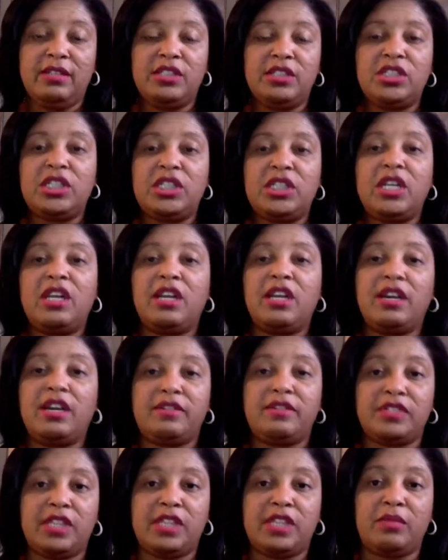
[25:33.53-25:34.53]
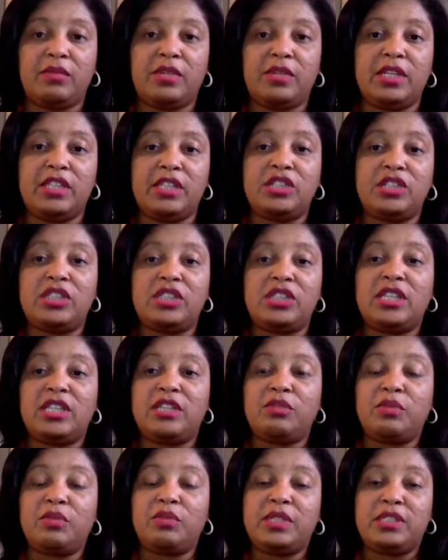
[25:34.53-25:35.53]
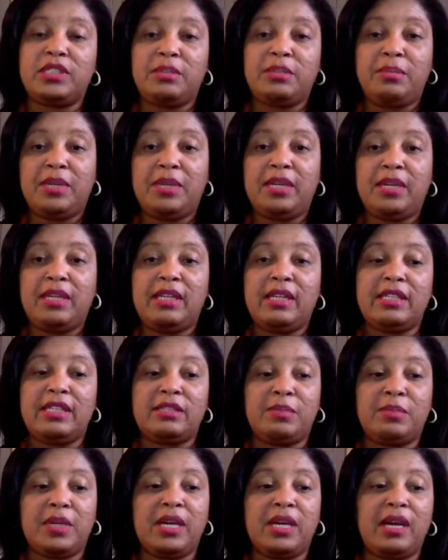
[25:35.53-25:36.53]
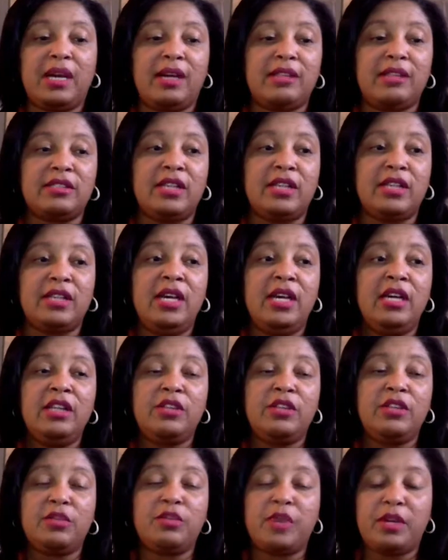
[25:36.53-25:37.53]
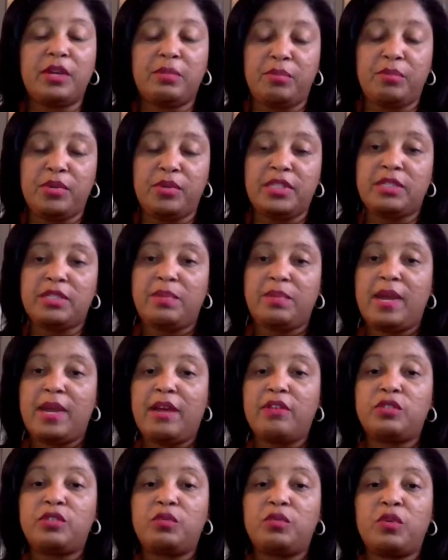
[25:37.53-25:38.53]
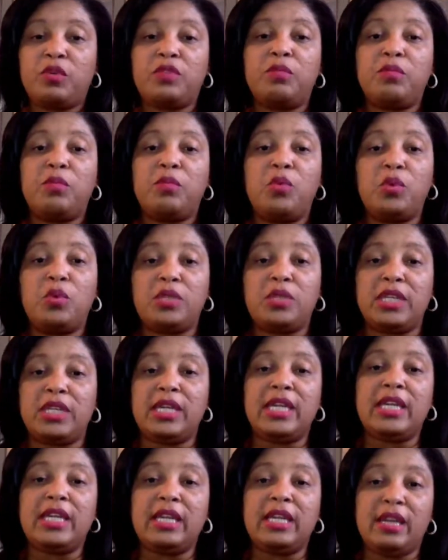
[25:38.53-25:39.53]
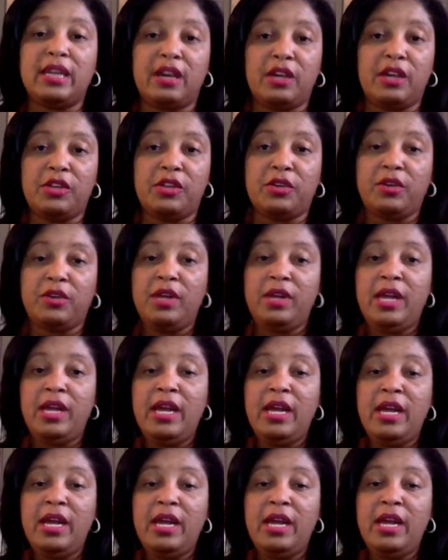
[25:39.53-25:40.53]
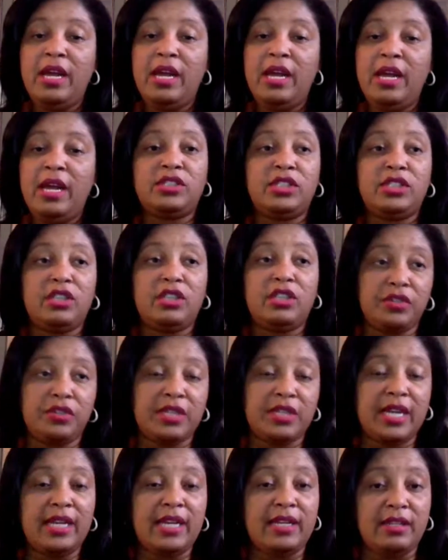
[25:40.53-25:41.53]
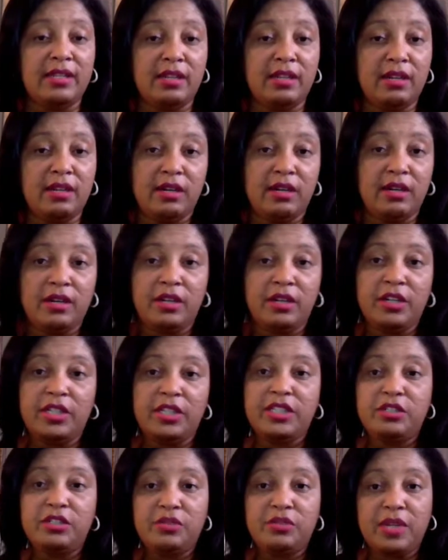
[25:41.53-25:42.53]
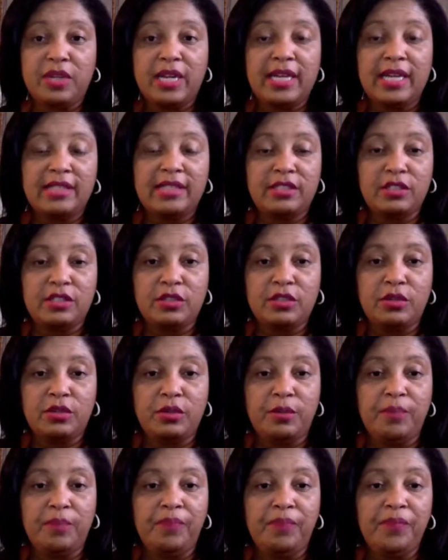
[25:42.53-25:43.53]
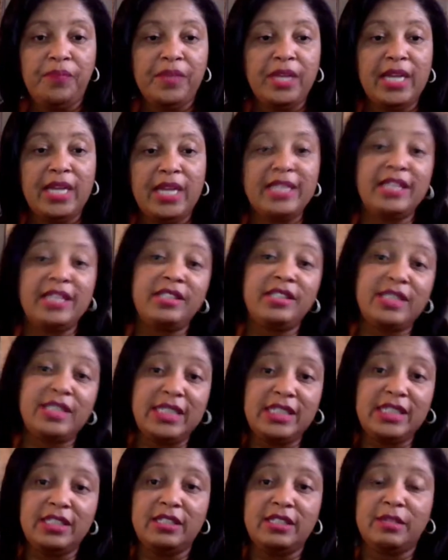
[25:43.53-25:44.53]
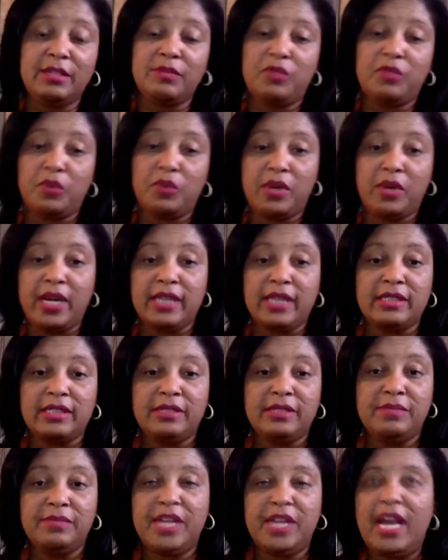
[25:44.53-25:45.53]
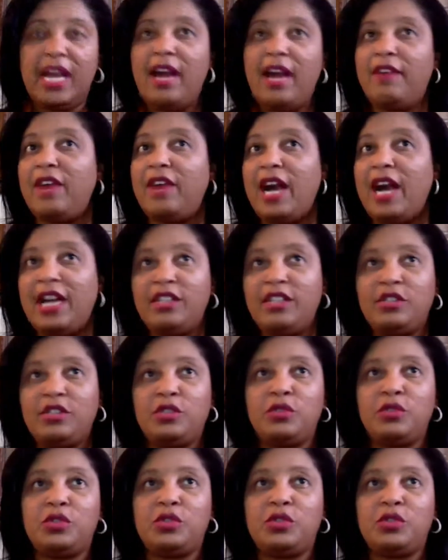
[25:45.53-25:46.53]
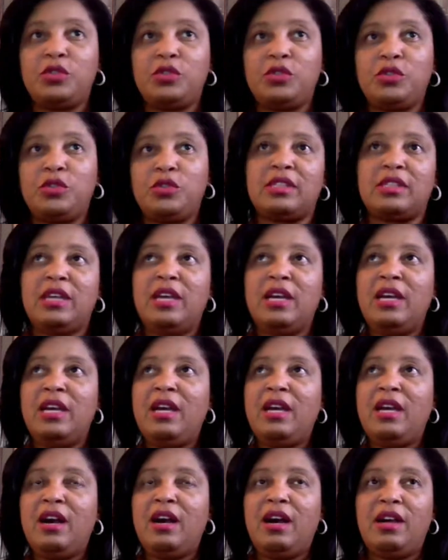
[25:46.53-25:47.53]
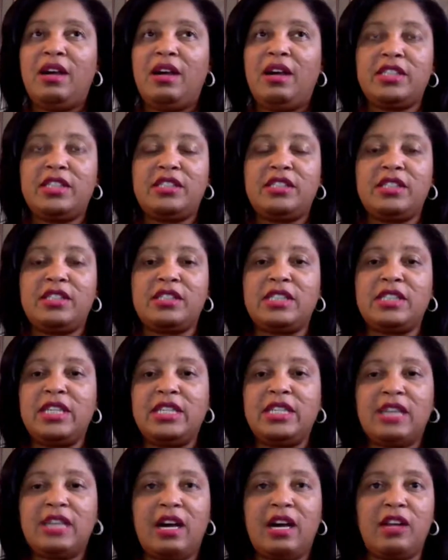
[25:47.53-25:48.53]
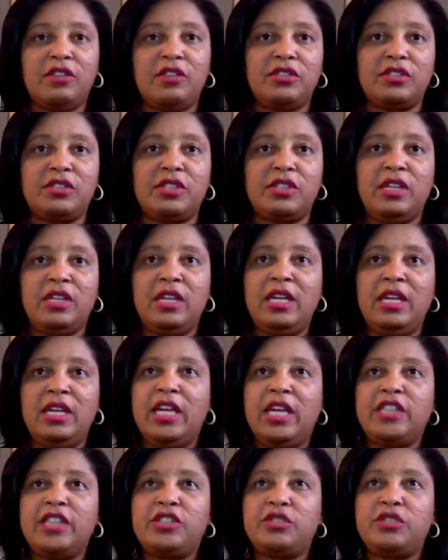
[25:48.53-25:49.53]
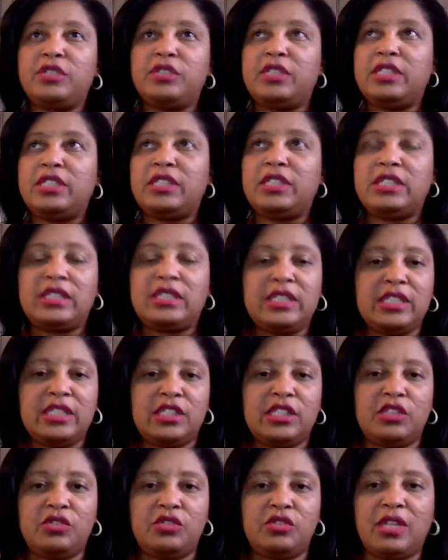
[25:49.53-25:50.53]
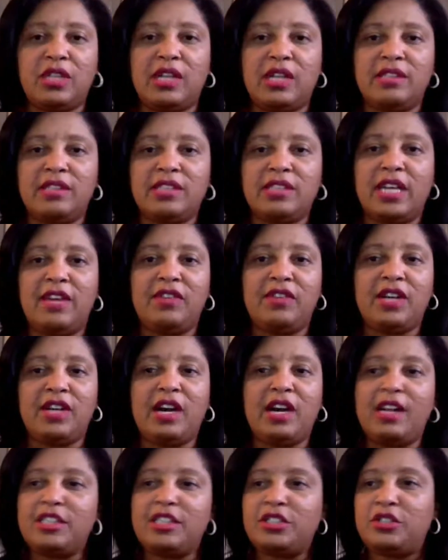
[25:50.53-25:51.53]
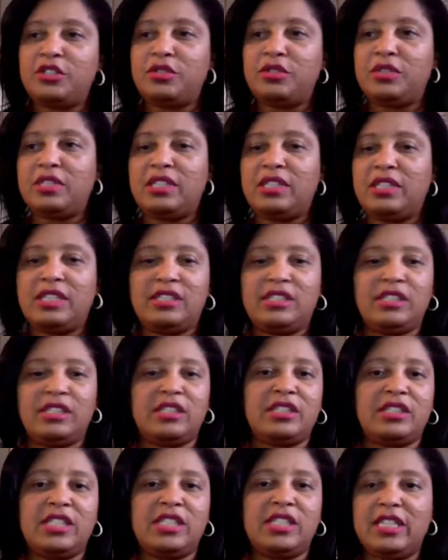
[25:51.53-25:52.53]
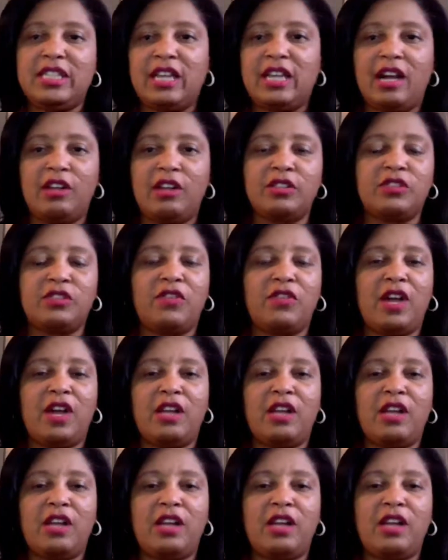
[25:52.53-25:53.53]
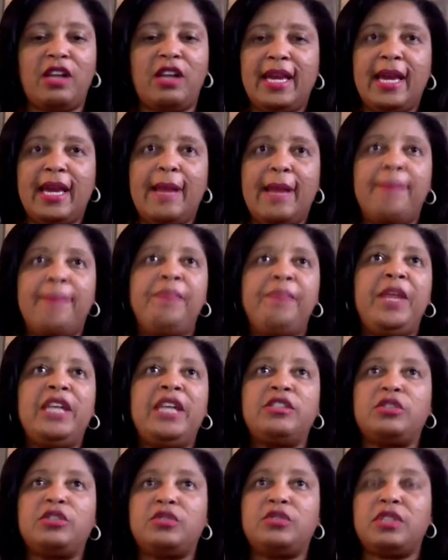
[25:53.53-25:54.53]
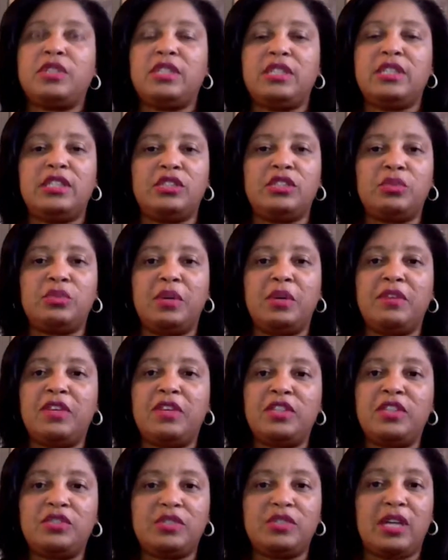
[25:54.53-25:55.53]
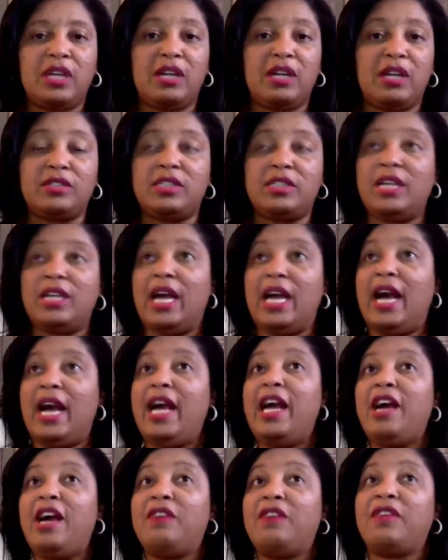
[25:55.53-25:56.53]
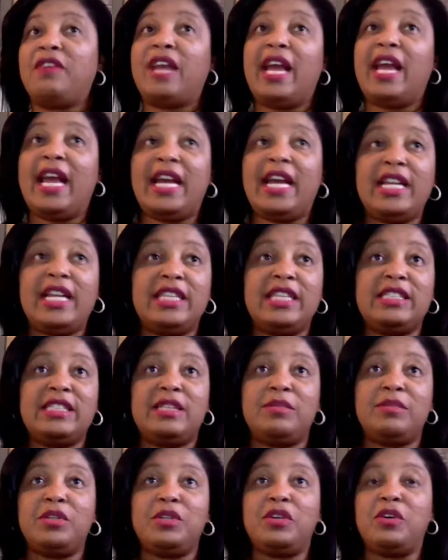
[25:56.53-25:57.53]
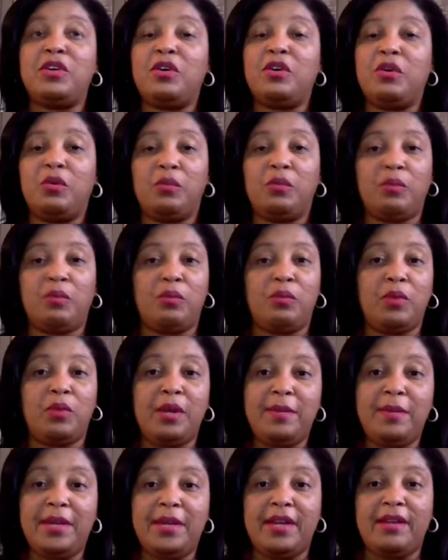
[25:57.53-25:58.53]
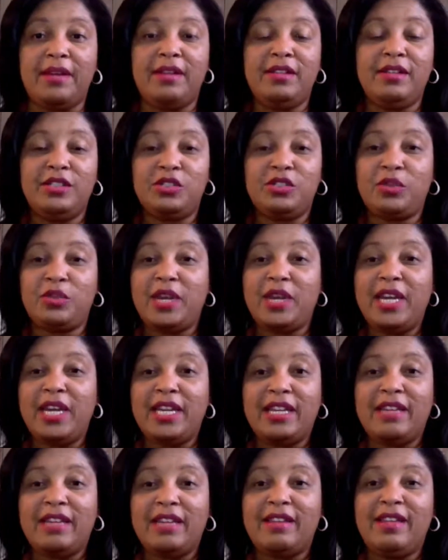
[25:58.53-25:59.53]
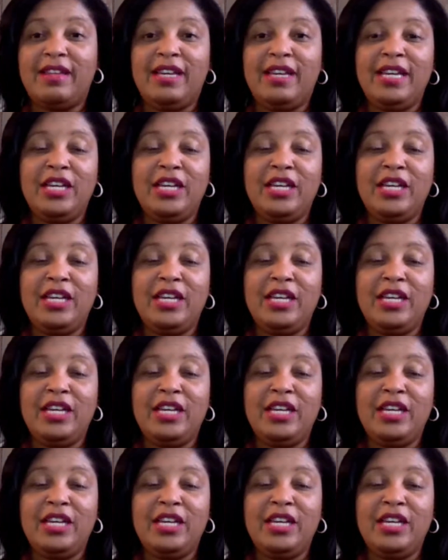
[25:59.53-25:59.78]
He loves that. He said the reason being is because the Great British Pound is worth more than any other. And she learned that in her history class in school. And they teach words. I have high school students that took $10 and turned it into $600. I have a college student that took $10, followed the plan, turned it into $1,200. I have 80-some-year-old women trading.